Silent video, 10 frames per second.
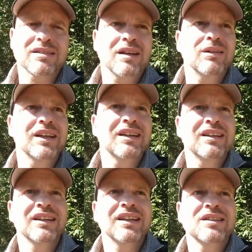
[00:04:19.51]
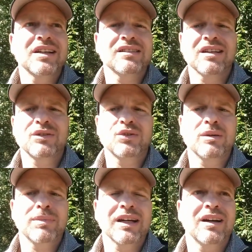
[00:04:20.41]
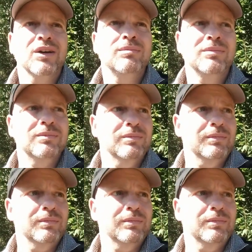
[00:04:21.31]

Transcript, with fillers: slowly take a slow trip back home.